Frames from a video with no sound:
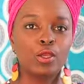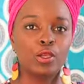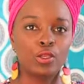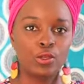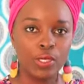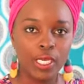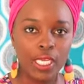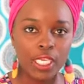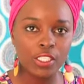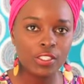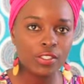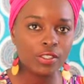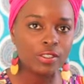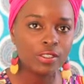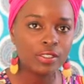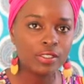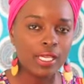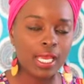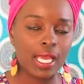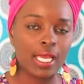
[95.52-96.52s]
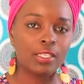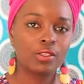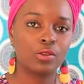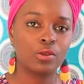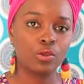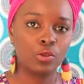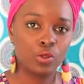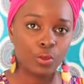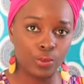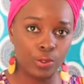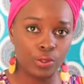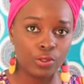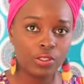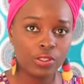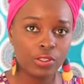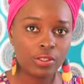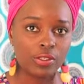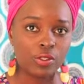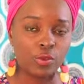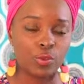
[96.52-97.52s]
Your donations and
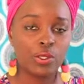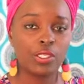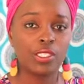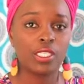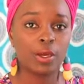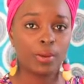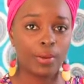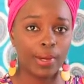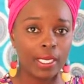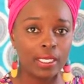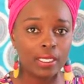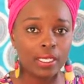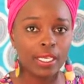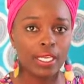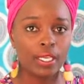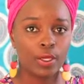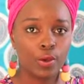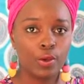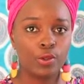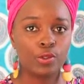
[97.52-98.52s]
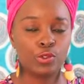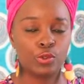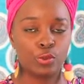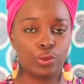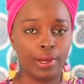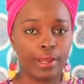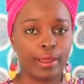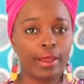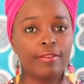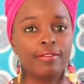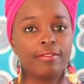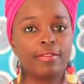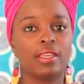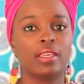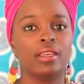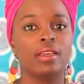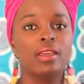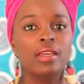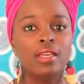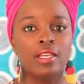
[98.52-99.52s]
contributions will directly go to
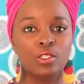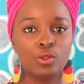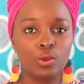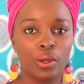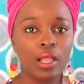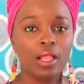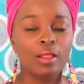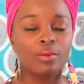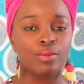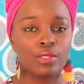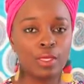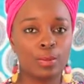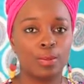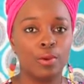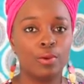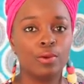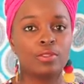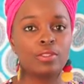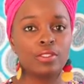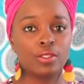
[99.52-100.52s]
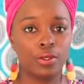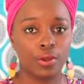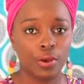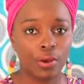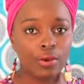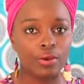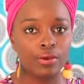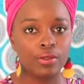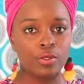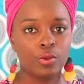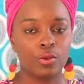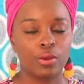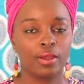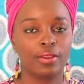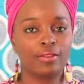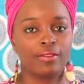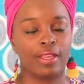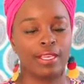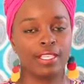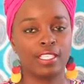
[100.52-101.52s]
REAVI to help support girls who
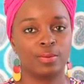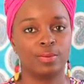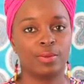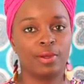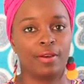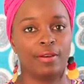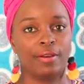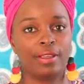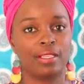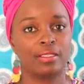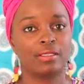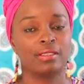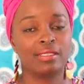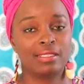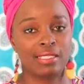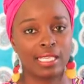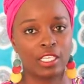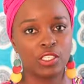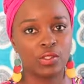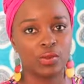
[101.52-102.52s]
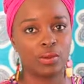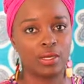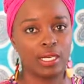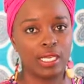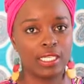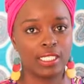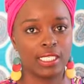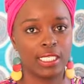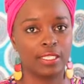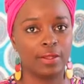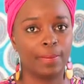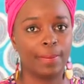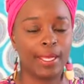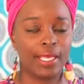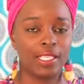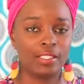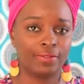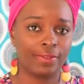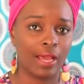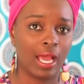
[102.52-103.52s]
have experienced sexual and
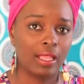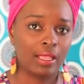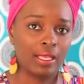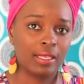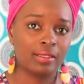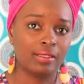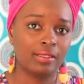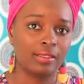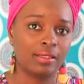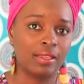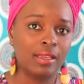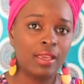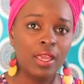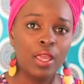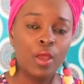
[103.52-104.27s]
gender-based violence.